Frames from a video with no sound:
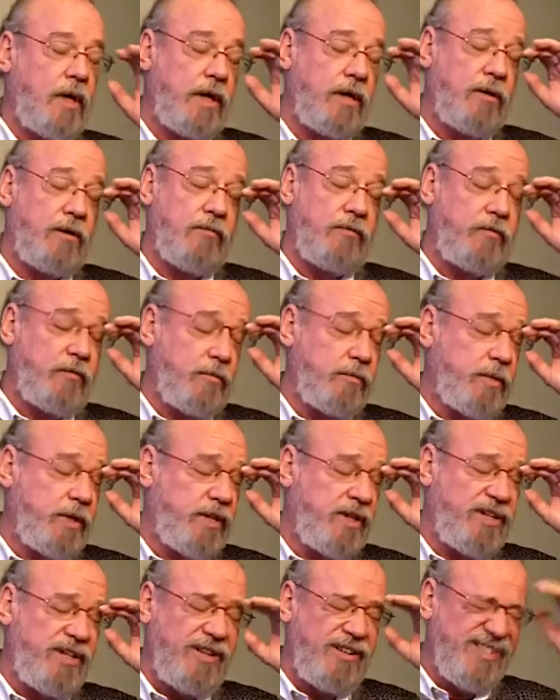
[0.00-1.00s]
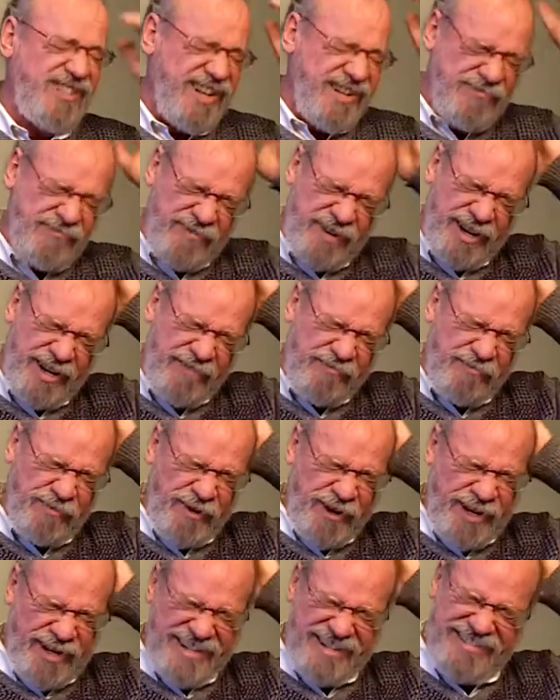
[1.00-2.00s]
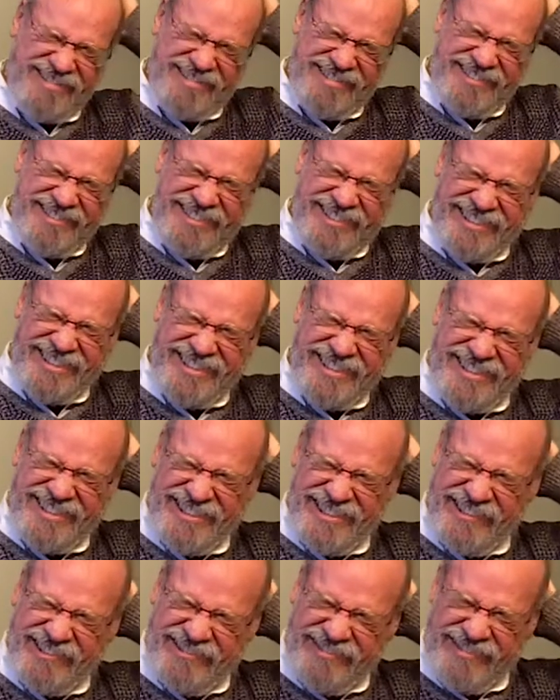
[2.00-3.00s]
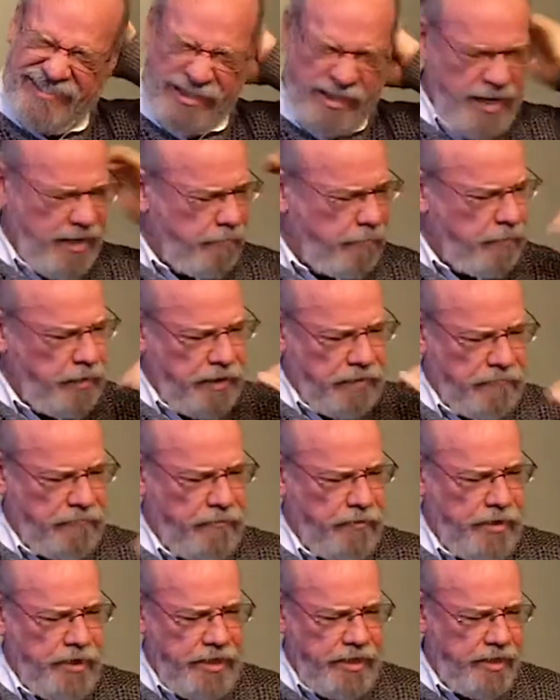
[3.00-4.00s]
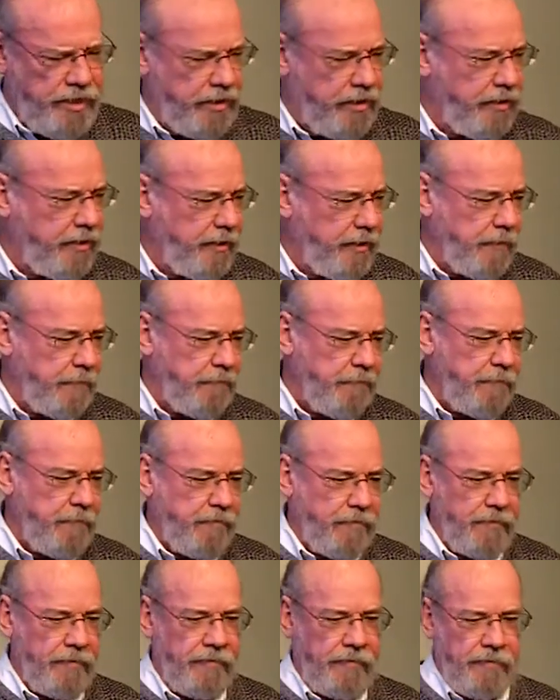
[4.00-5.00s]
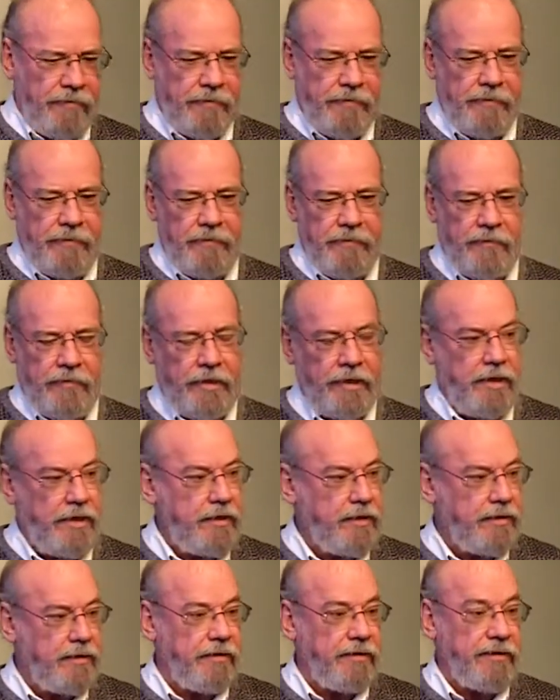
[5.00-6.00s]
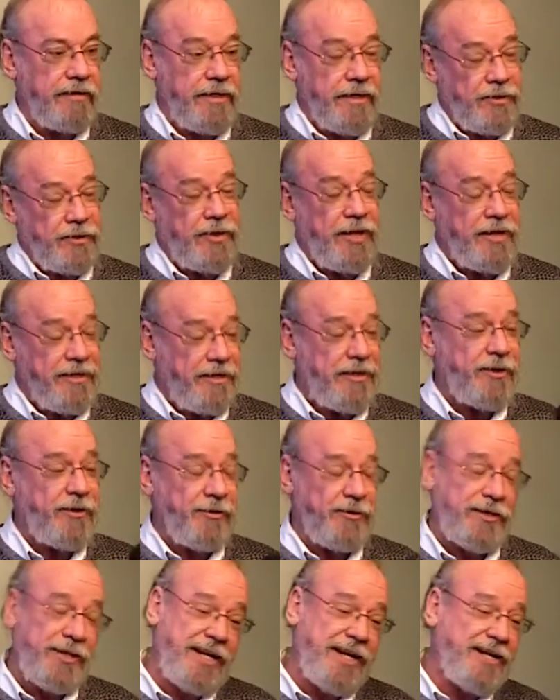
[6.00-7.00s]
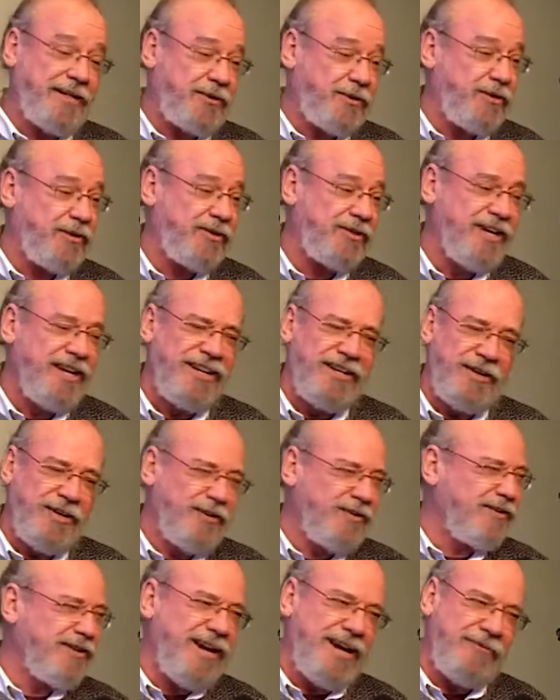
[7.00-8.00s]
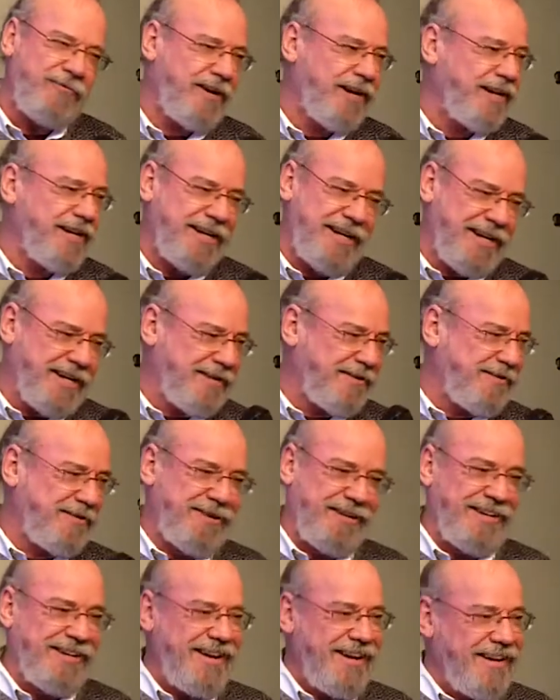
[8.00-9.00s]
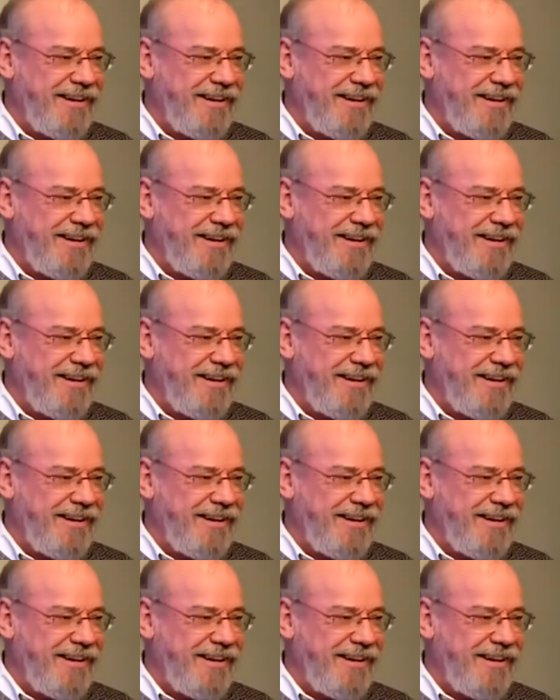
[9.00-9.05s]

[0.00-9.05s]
I know for many years I've prayed, Lord, you know, set me free. And He usually answers, you know, not right now.